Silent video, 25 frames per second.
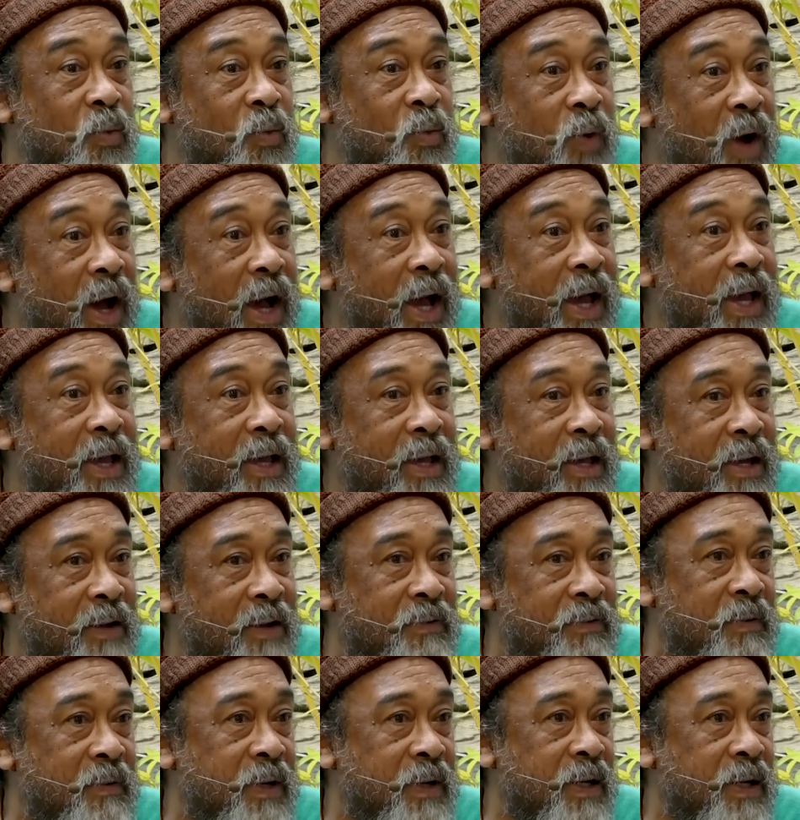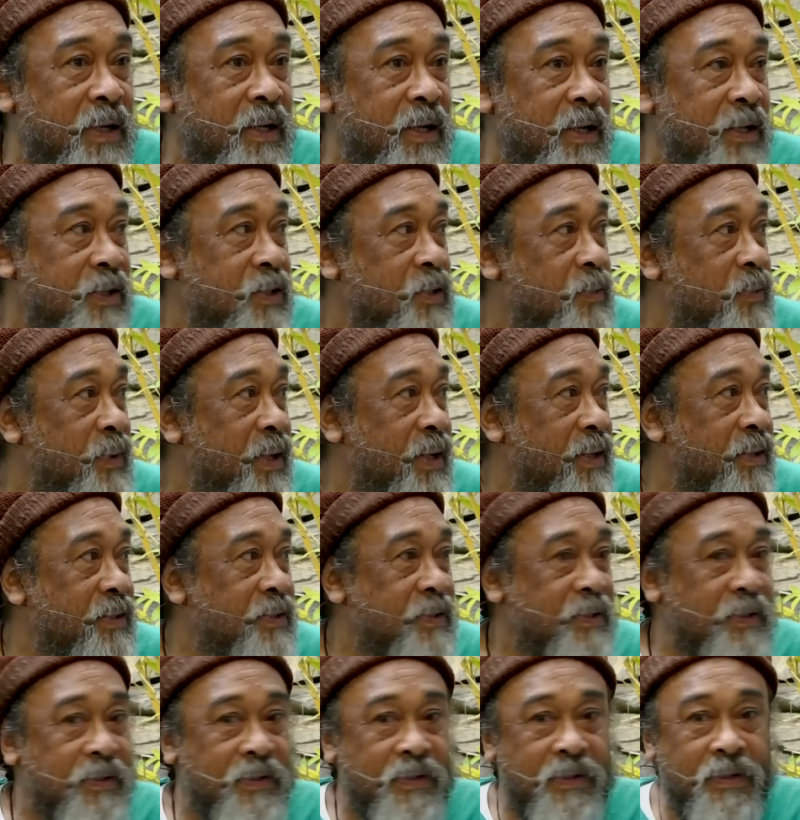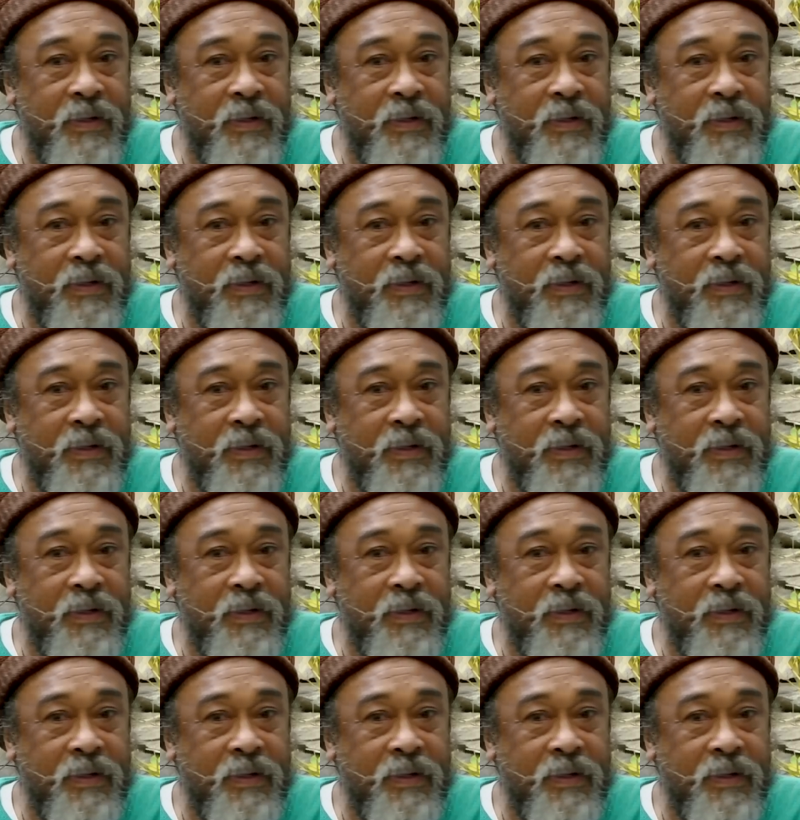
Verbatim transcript: Why everywhere like space?